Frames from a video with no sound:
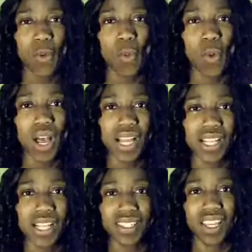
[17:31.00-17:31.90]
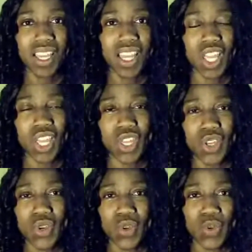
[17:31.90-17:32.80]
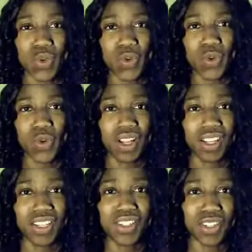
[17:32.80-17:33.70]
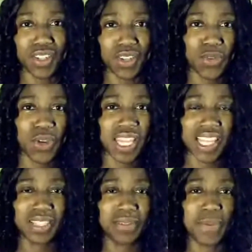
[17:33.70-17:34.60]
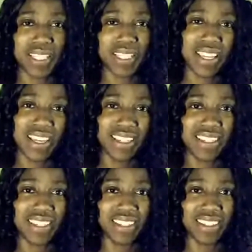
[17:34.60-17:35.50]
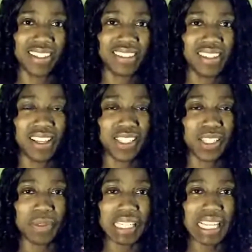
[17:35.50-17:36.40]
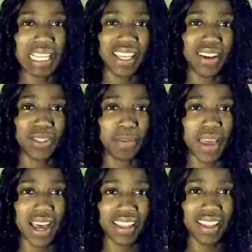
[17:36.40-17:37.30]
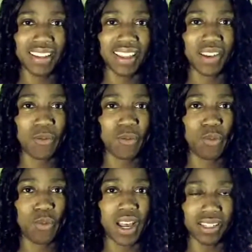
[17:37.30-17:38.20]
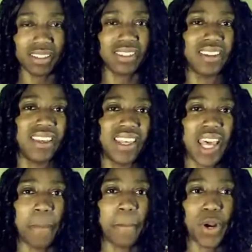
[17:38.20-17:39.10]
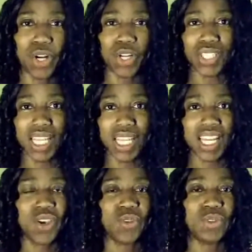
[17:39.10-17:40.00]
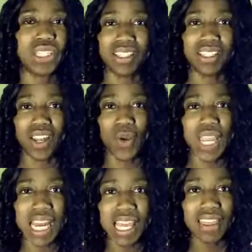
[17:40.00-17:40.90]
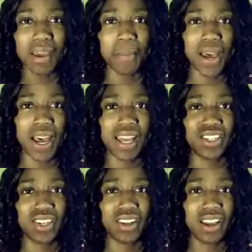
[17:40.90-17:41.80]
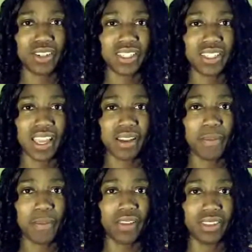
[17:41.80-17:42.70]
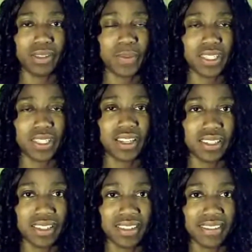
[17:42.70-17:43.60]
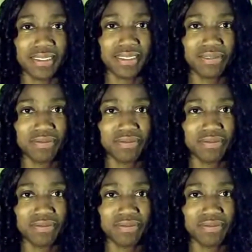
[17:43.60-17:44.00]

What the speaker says: me what you do in this business. Tell us some details about it and what a person who doesn't know anything about it should understand about this business.